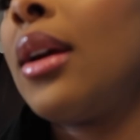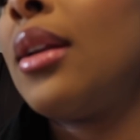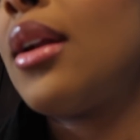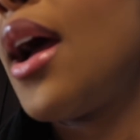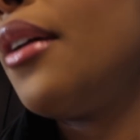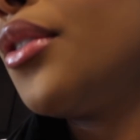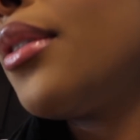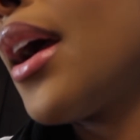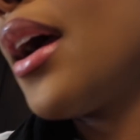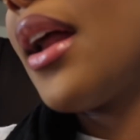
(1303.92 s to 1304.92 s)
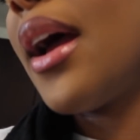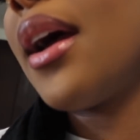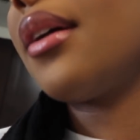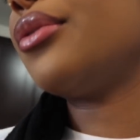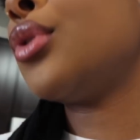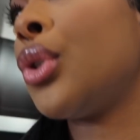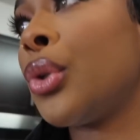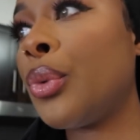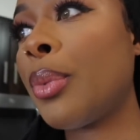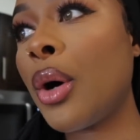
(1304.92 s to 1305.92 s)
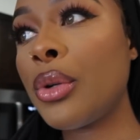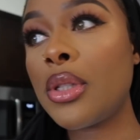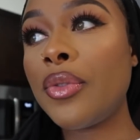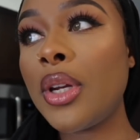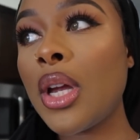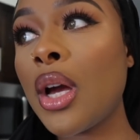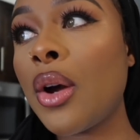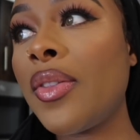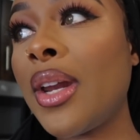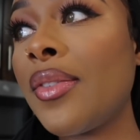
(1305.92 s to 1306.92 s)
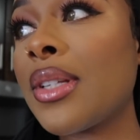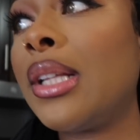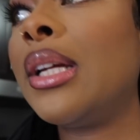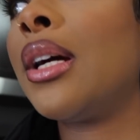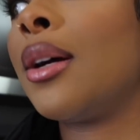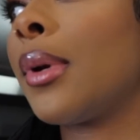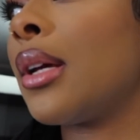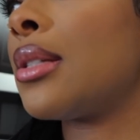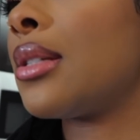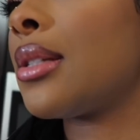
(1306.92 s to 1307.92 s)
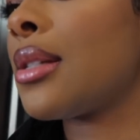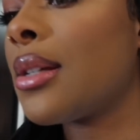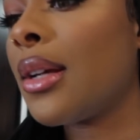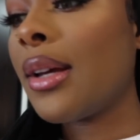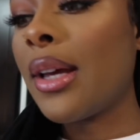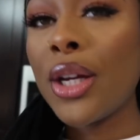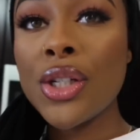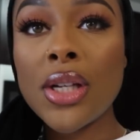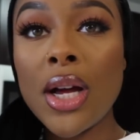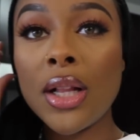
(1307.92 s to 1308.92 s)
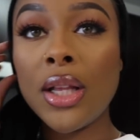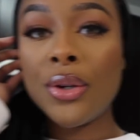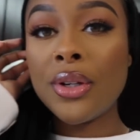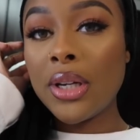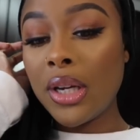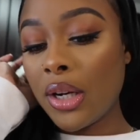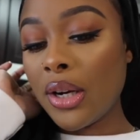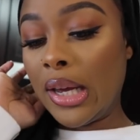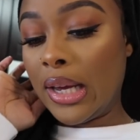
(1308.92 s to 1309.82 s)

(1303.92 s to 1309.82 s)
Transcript: and after that i have to post the video and then i have to clean up because it just got cluttered in here